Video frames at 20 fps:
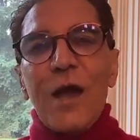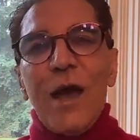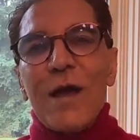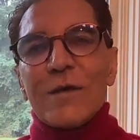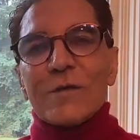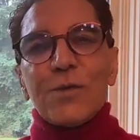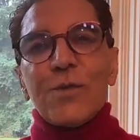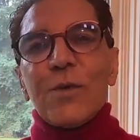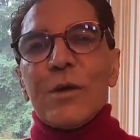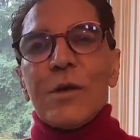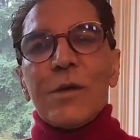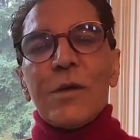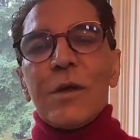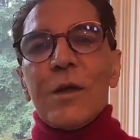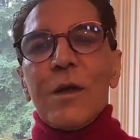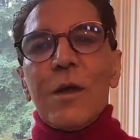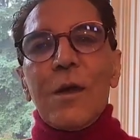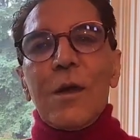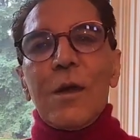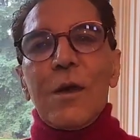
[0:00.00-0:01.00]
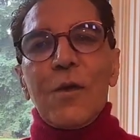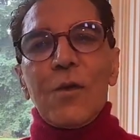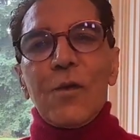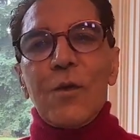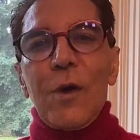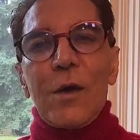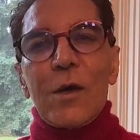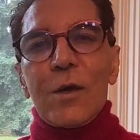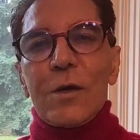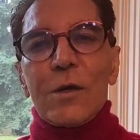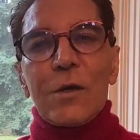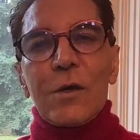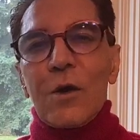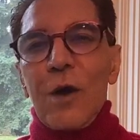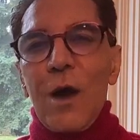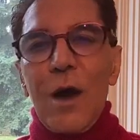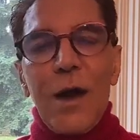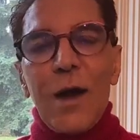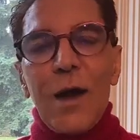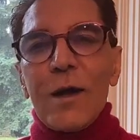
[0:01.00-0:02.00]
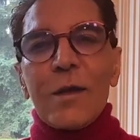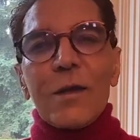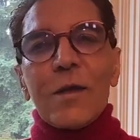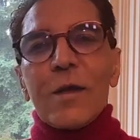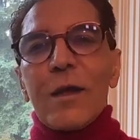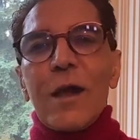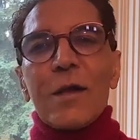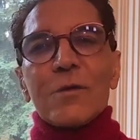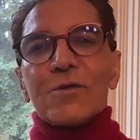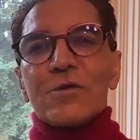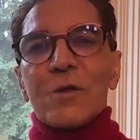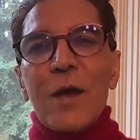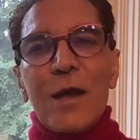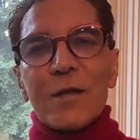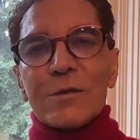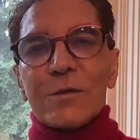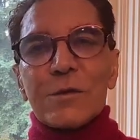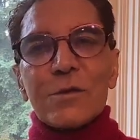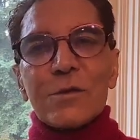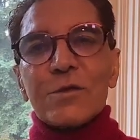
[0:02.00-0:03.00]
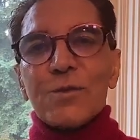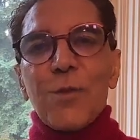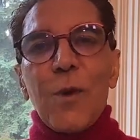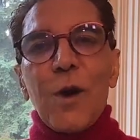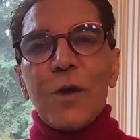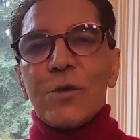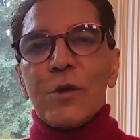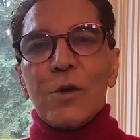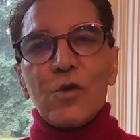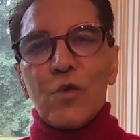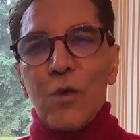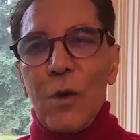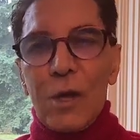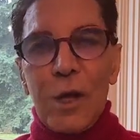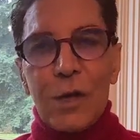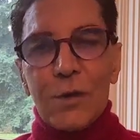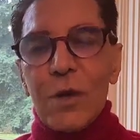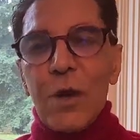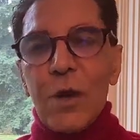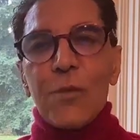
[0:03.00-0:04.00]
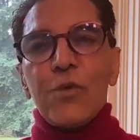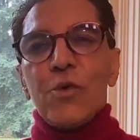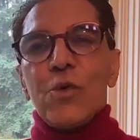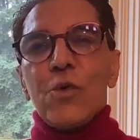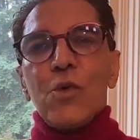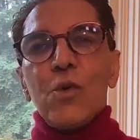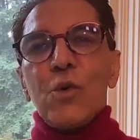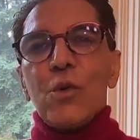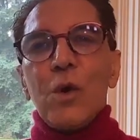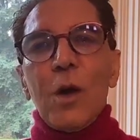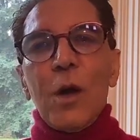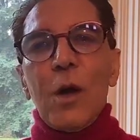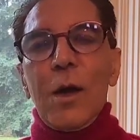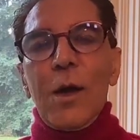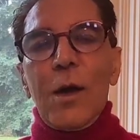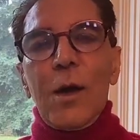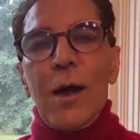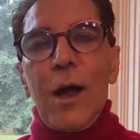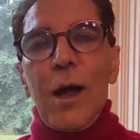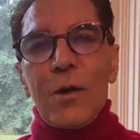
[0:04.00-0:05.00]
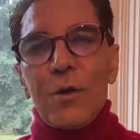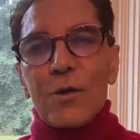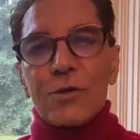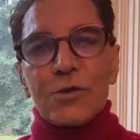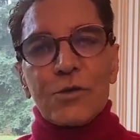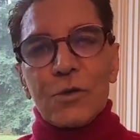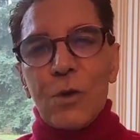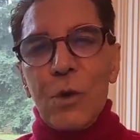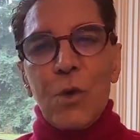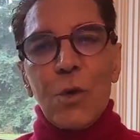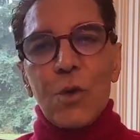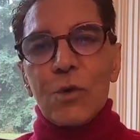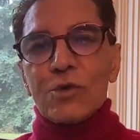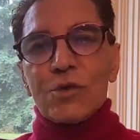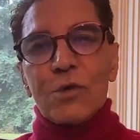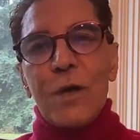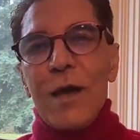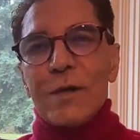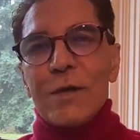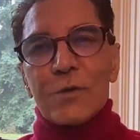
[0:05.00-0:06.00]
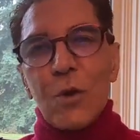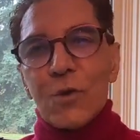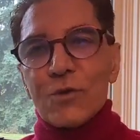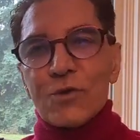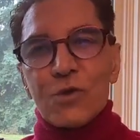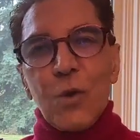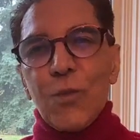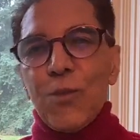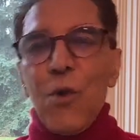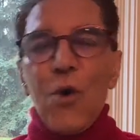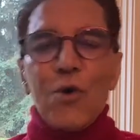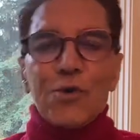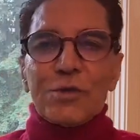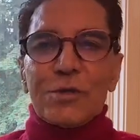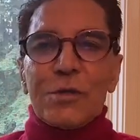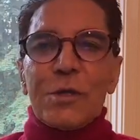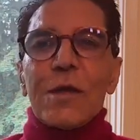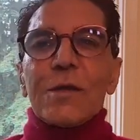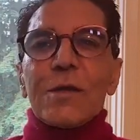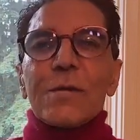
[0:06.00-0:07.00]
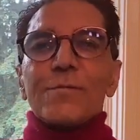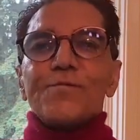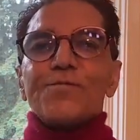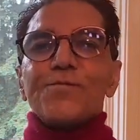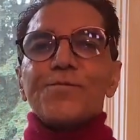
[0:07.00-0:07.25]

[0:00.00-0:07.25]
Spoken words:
She has been very kind, and she has responded to a lot of you, and also she has also posted.